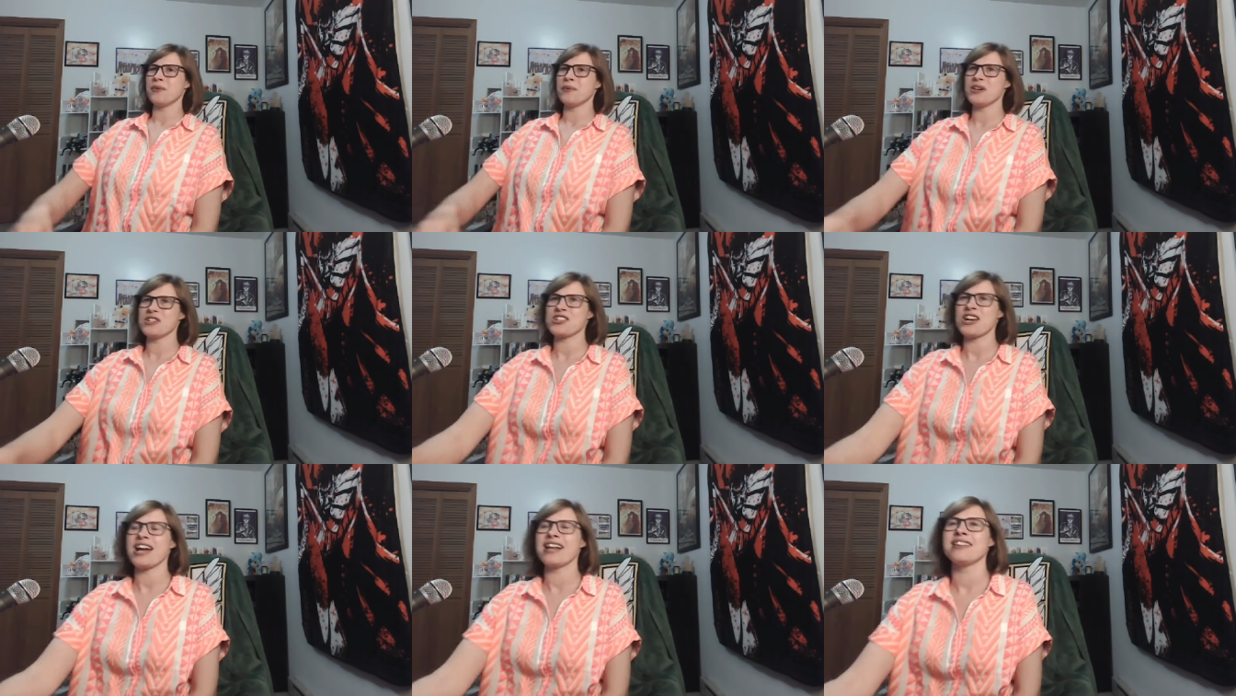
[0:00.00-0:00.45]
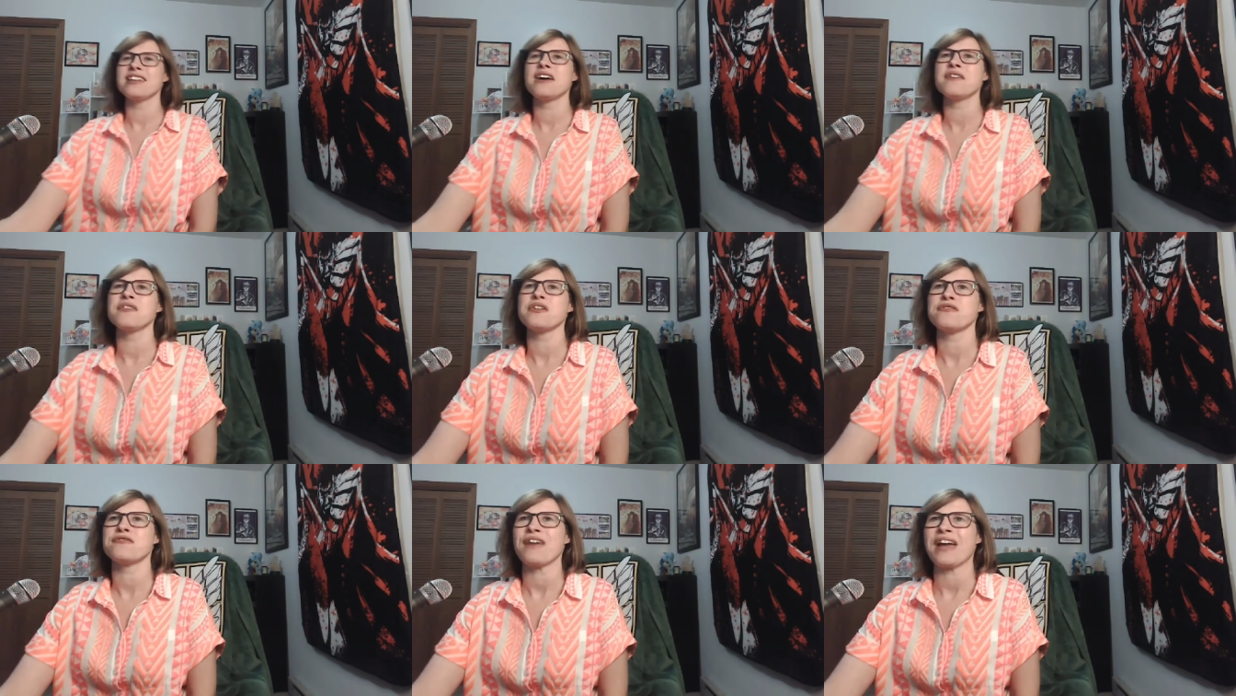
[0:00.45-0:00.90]
which I
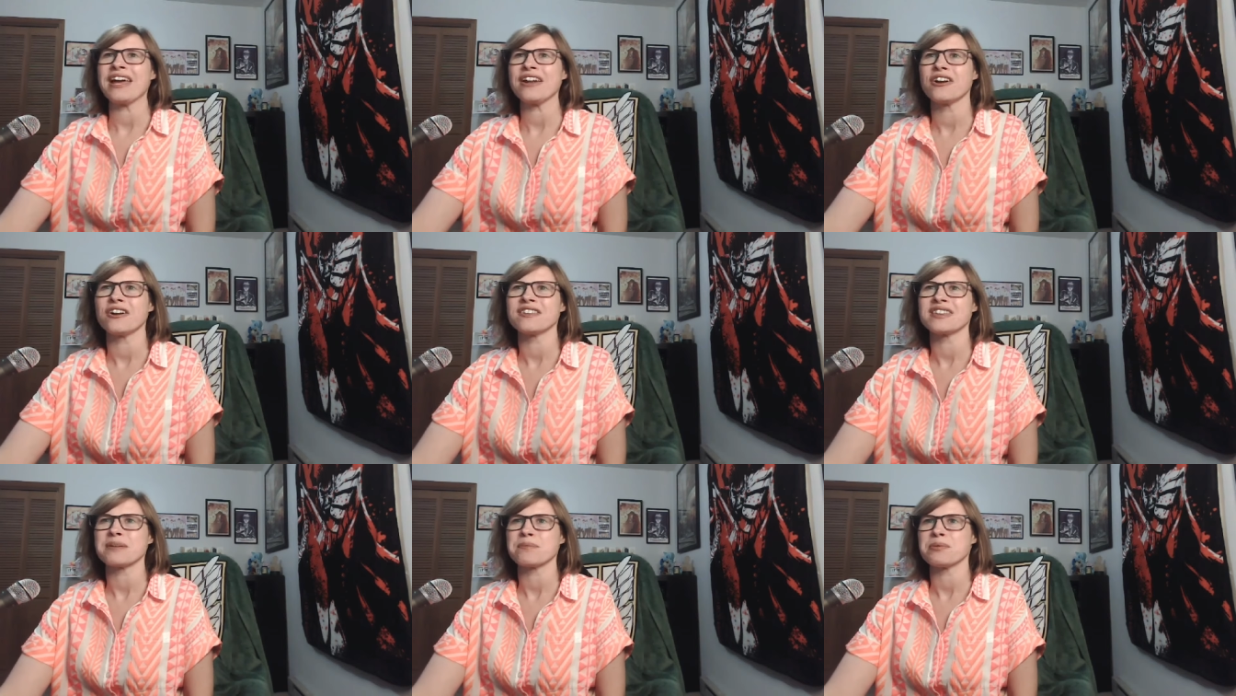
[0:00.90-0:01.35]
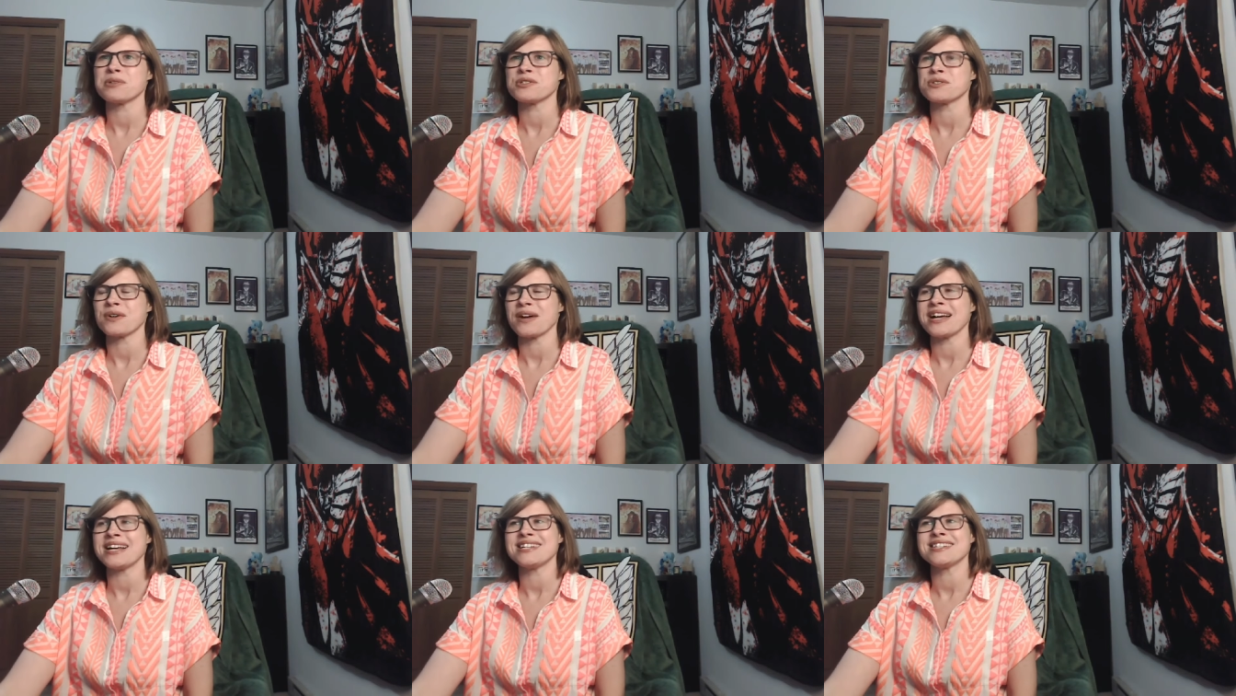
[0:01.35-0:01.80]
love the fan art that
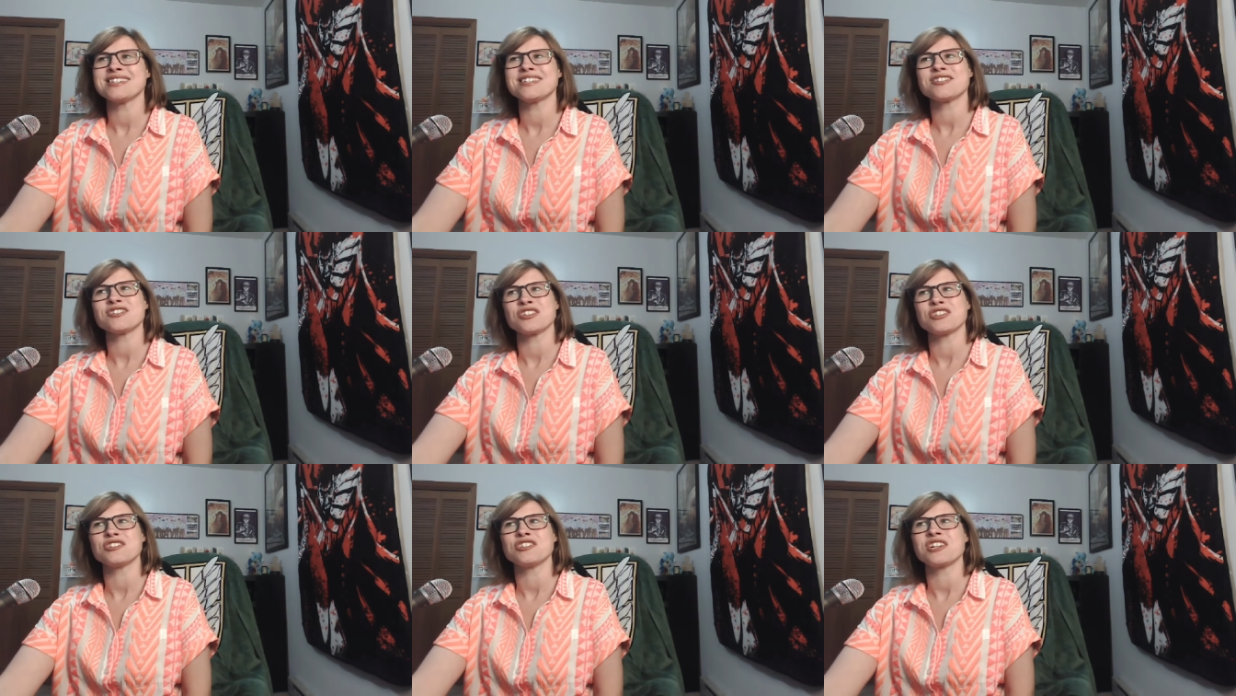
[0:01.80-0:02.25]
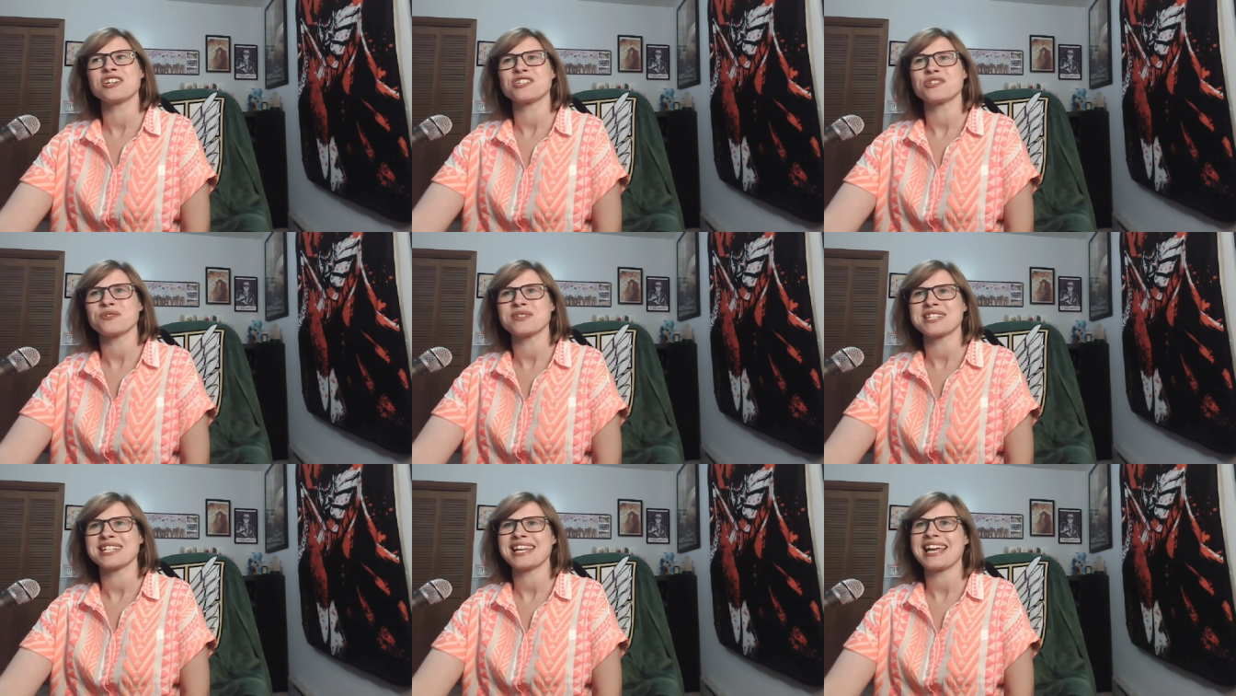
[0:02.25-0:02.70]
portrays Shin Ching
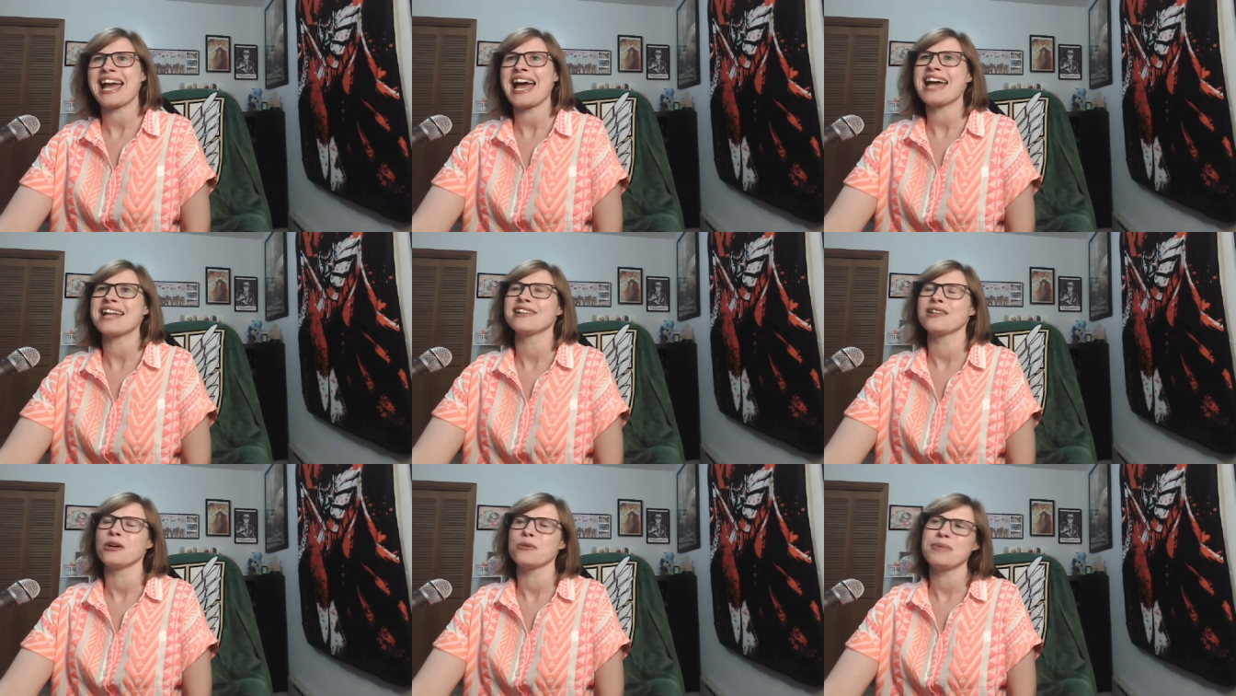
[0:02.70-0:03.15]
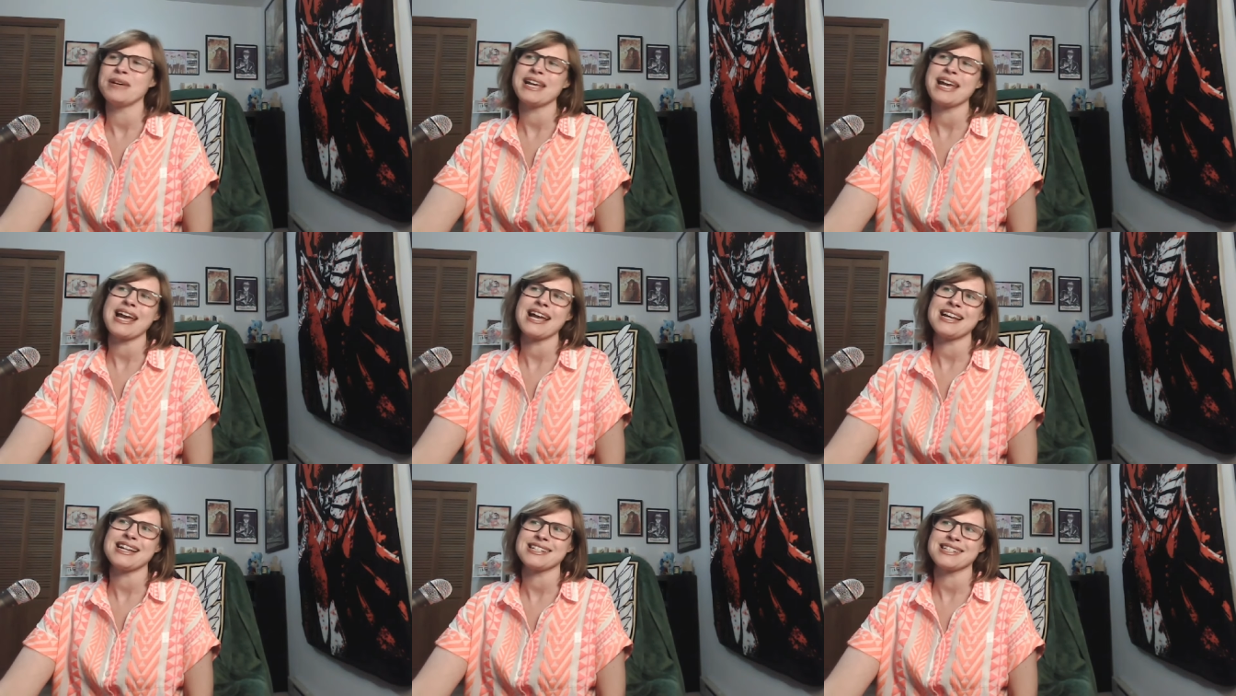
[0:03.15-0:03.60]
Cho as a cat and Lo
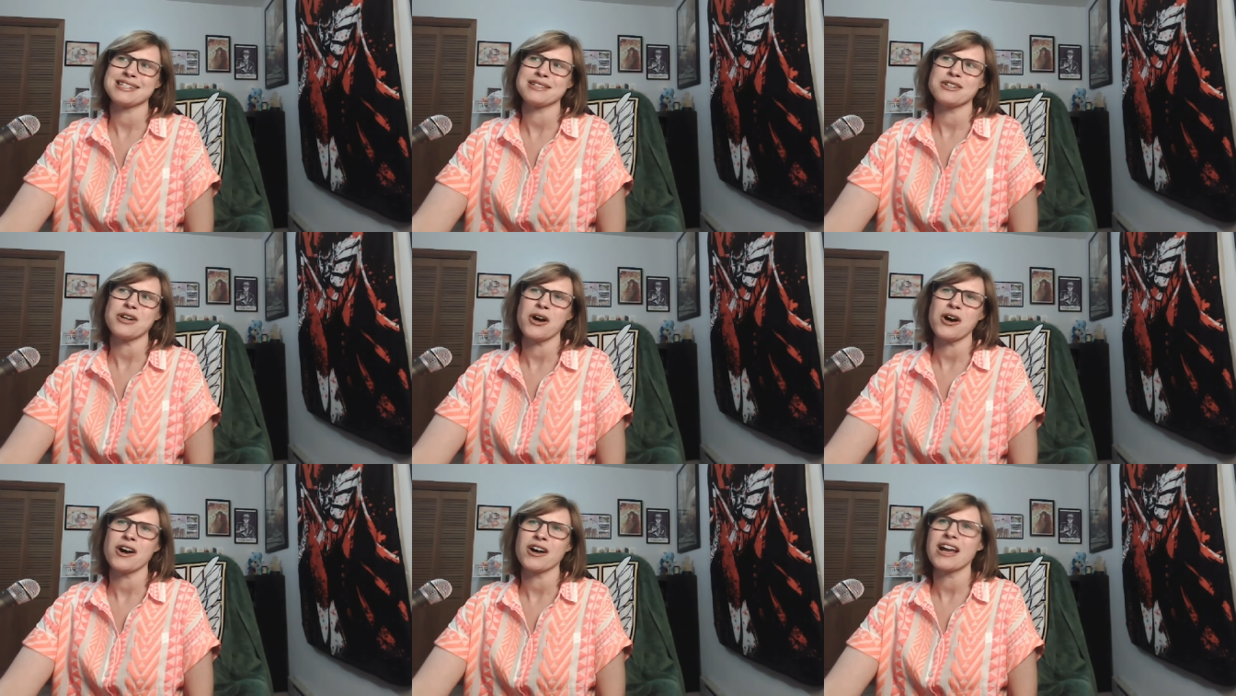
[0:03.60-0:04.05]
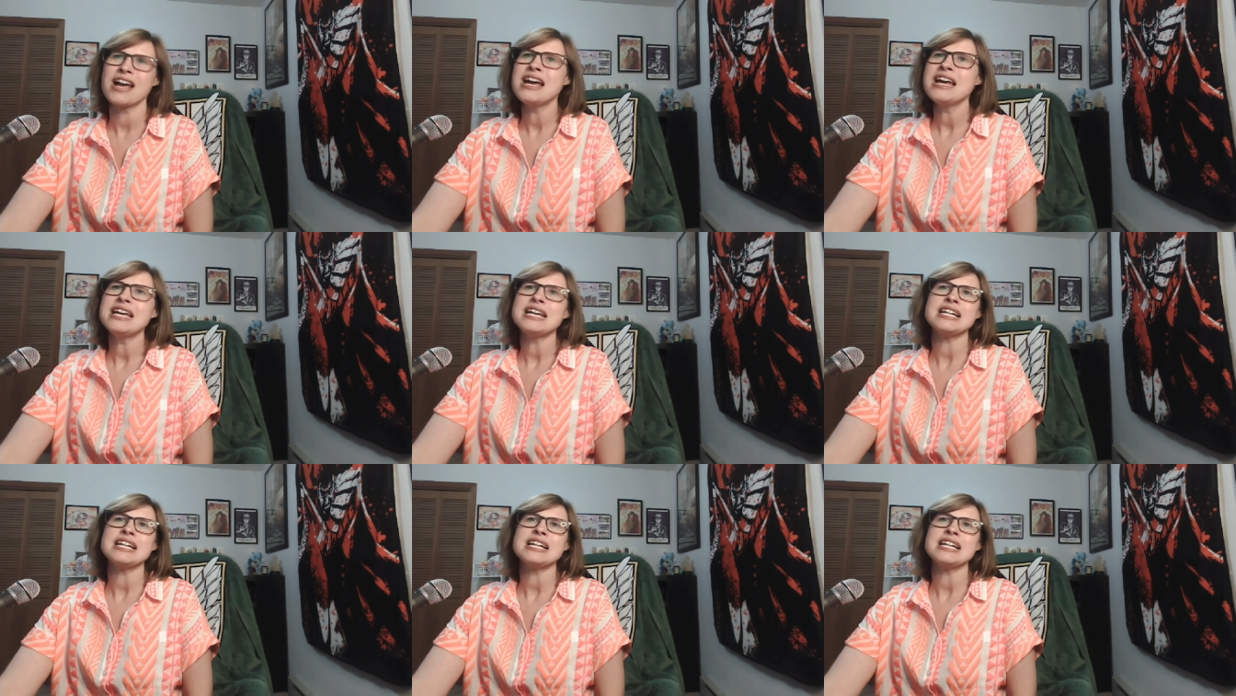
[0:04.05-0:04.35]
Bing as a dog.